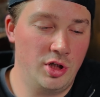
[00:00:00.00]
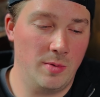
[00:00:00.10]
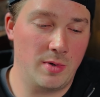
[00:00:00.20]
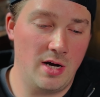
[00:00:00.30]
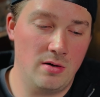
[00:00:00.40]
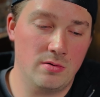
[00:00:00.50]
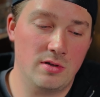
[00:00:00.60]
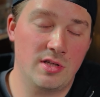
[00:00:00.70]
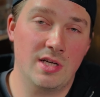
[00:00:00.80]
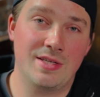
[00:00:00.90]
chip count
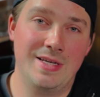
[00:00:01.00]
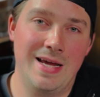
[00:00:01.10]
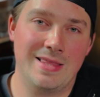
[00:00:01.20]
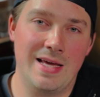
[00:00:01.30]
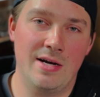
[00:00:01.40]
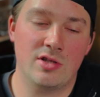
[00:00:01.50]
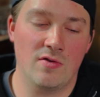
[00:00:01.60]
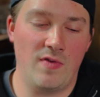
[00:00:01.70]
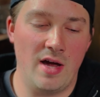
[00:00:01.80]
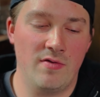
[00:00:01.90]

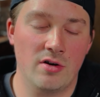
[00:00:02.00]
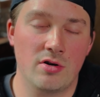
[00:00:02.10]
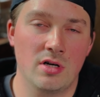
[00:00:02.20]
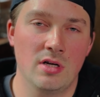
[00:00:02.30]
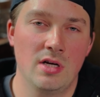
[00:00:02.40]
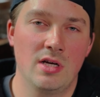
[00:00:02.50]
68,500,